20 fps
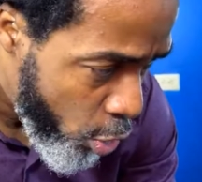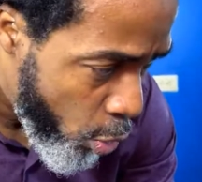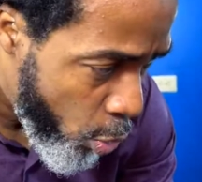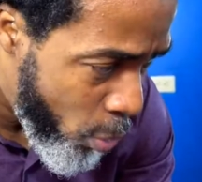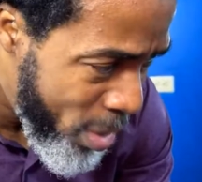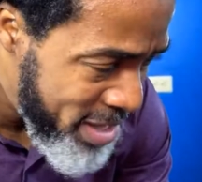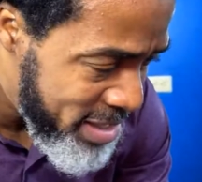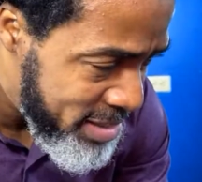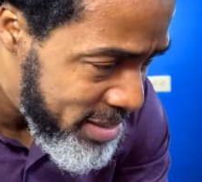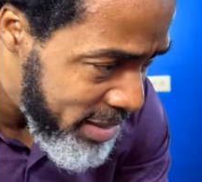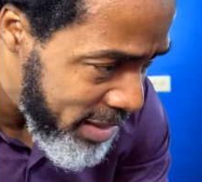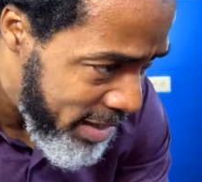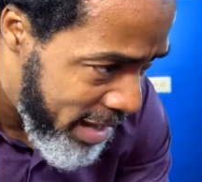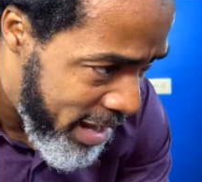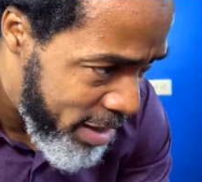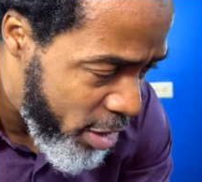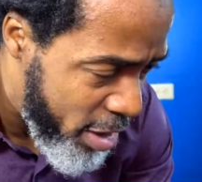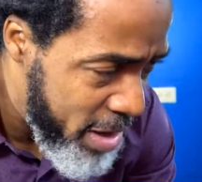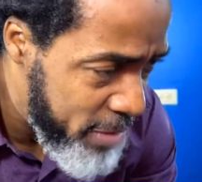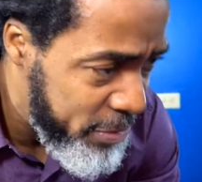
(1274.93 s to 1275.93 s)
with
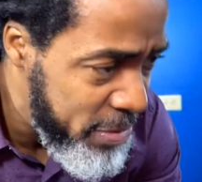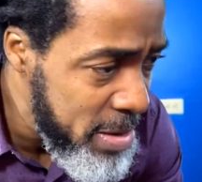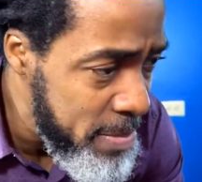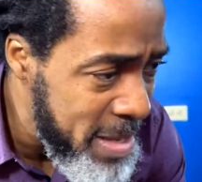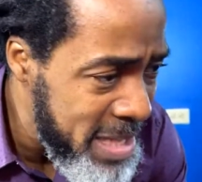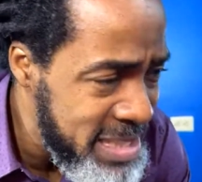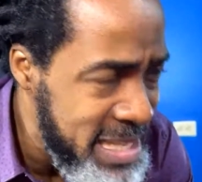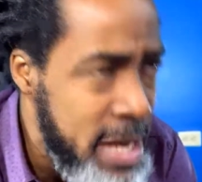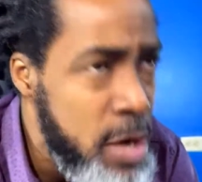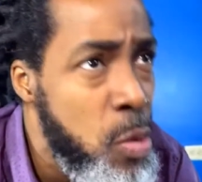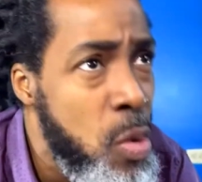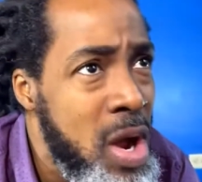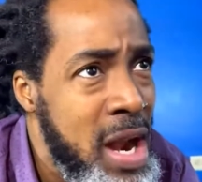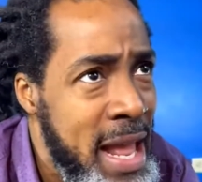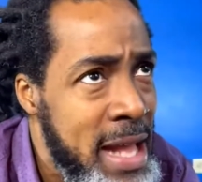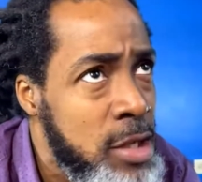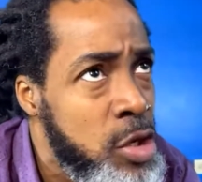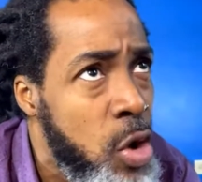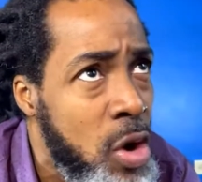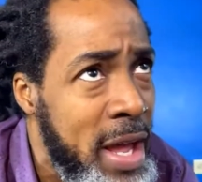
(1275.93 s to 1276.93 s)
a lot of females, and the
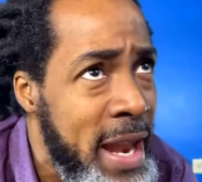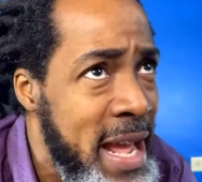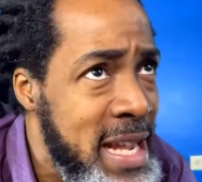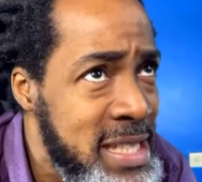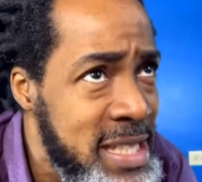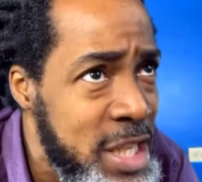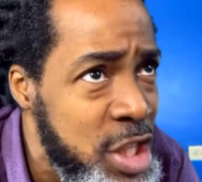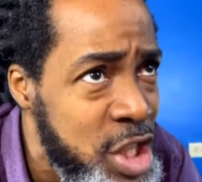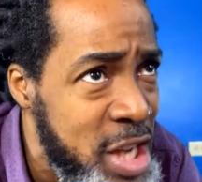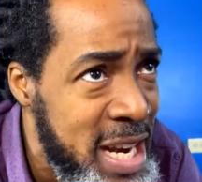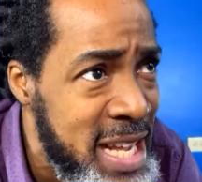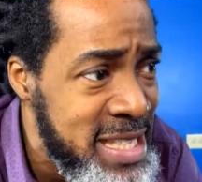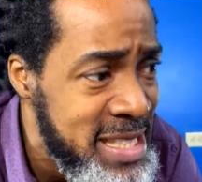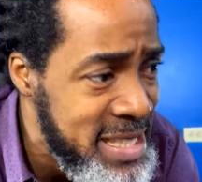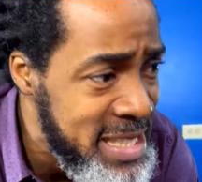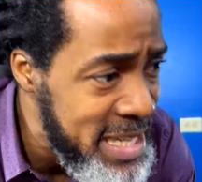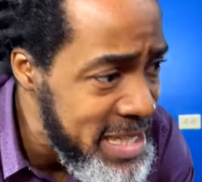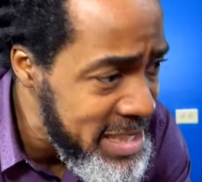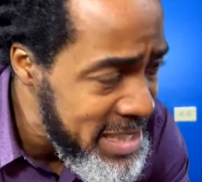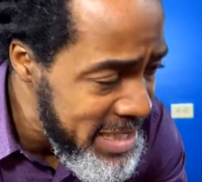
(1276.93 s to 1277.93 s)
World Health Organization has
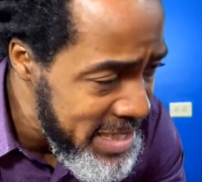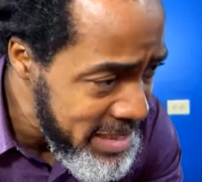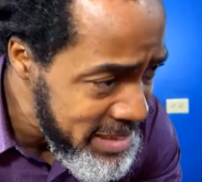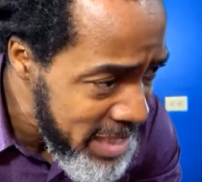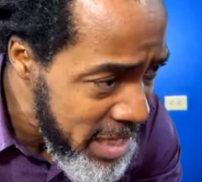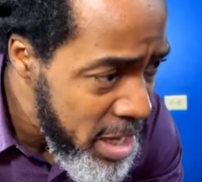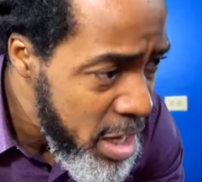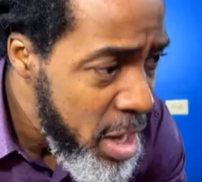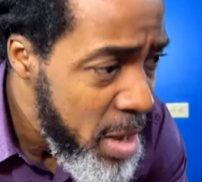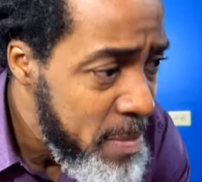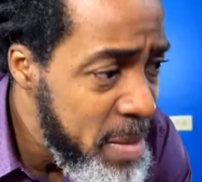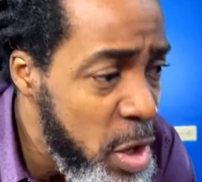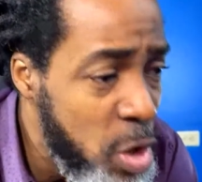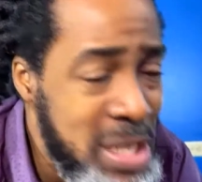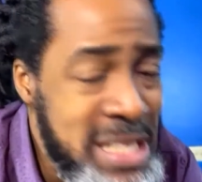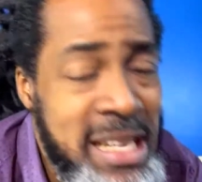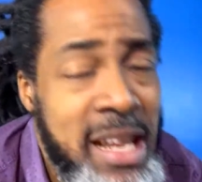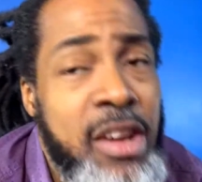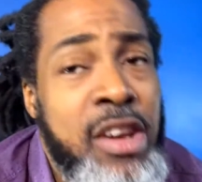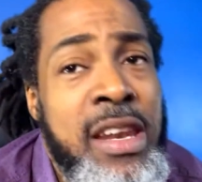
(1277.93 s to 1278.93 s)
stated this,
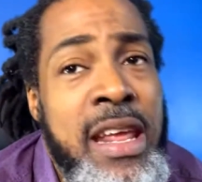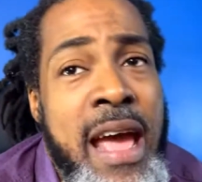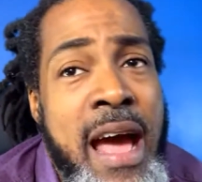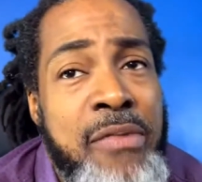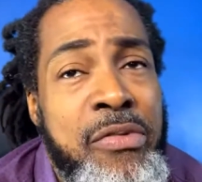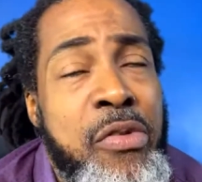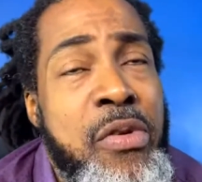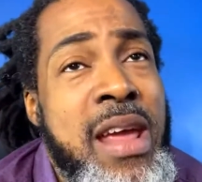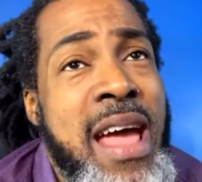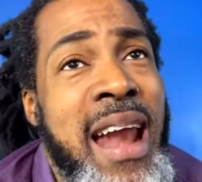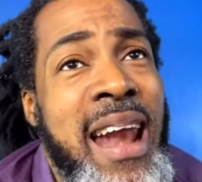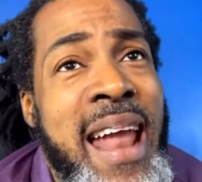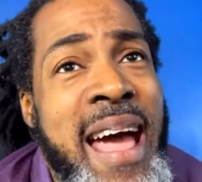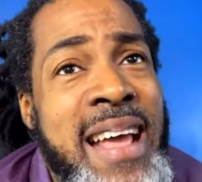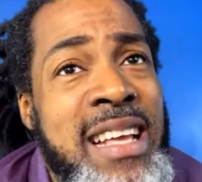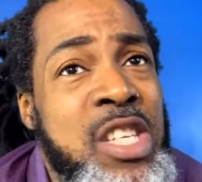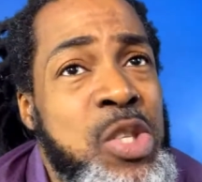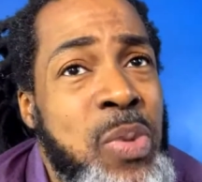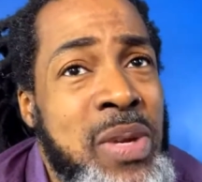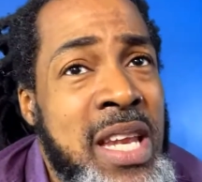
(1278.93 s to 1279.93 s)
because they have
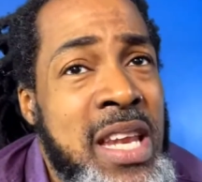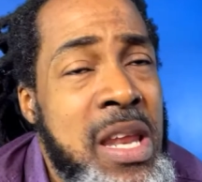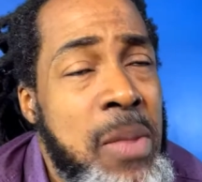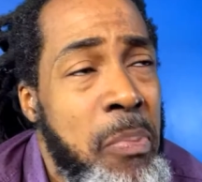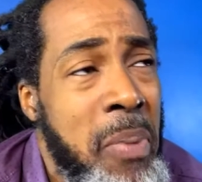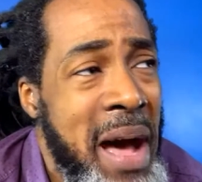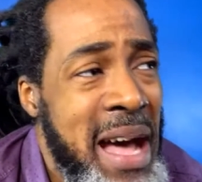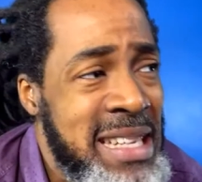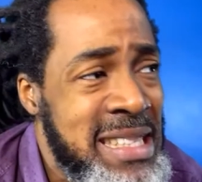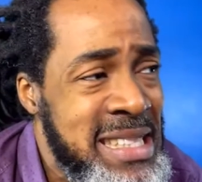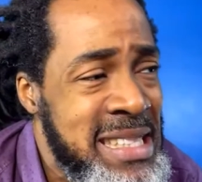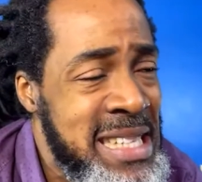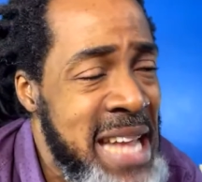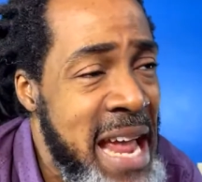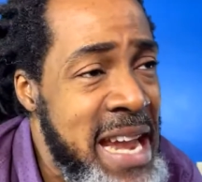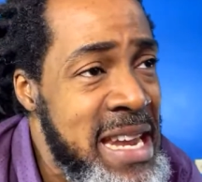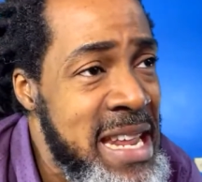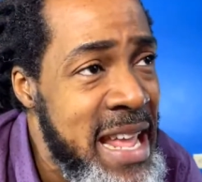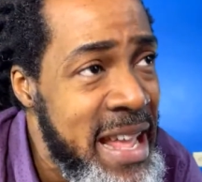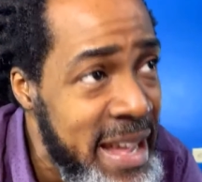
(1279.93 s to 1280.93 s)
realized within the past
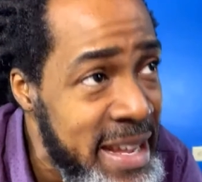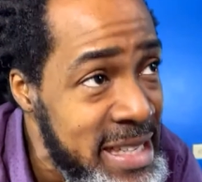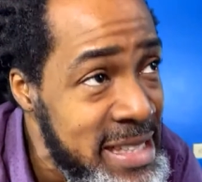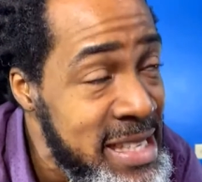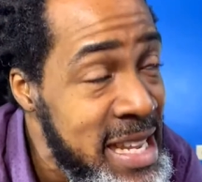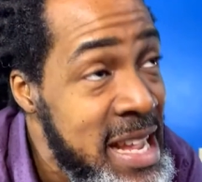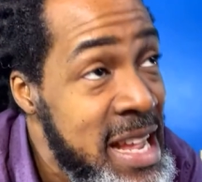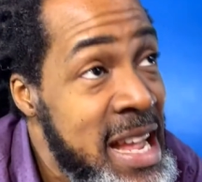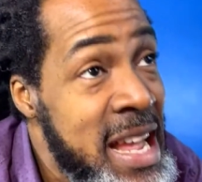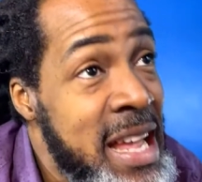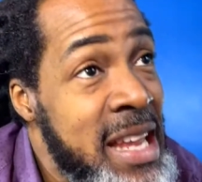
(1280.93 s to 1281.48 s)
10 years,